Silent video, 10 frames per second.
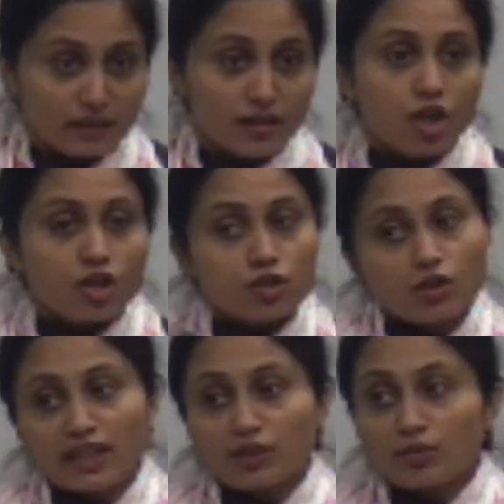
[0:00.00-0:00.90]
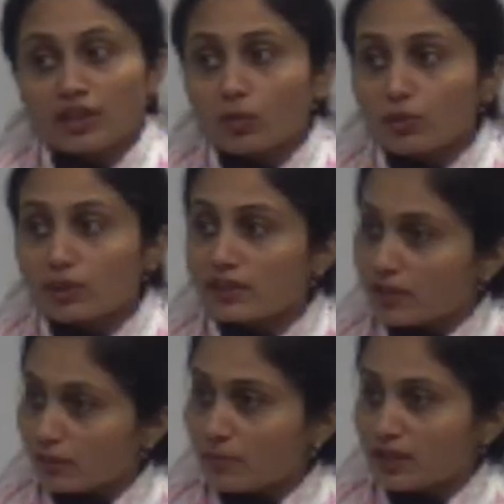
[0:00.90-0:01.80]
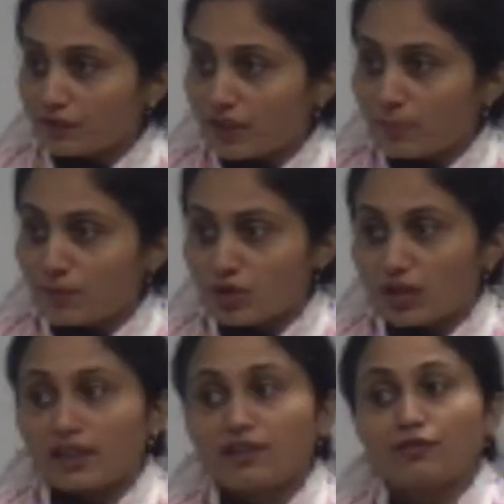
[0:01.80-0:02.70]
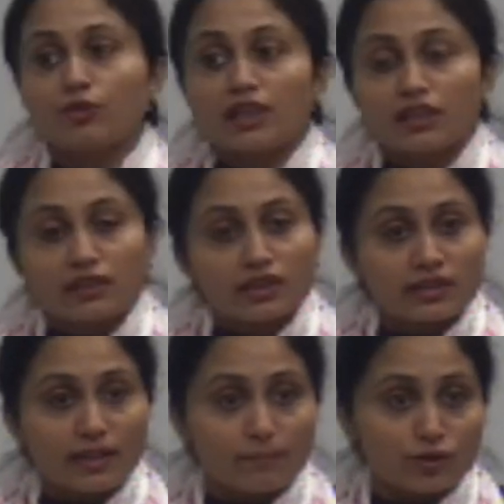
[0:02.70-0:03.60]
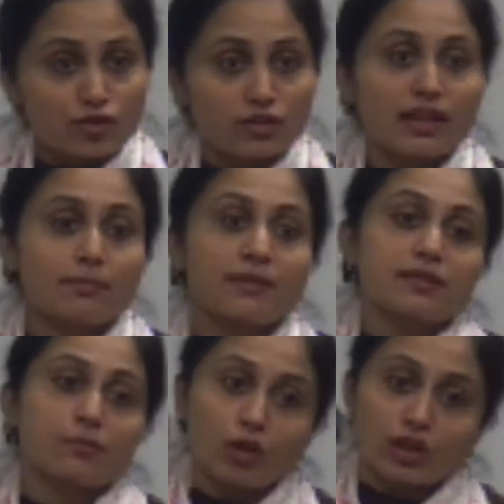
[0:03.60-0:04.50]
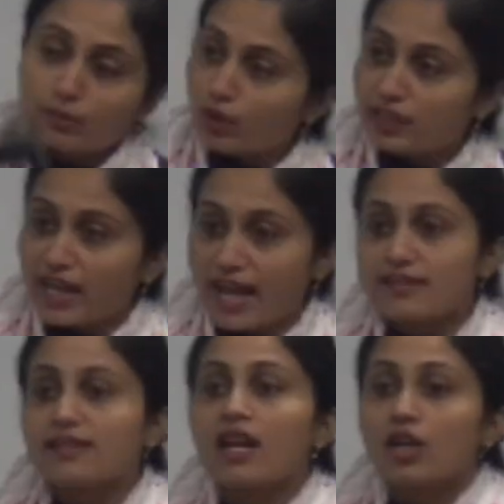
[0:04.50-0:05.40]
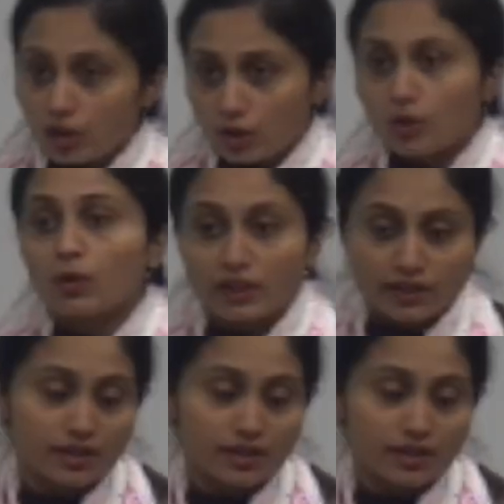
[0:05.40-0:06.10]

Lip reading: So then you need only a little bit of temperature, and if you need a little temperature, that means the boiling point has lowered.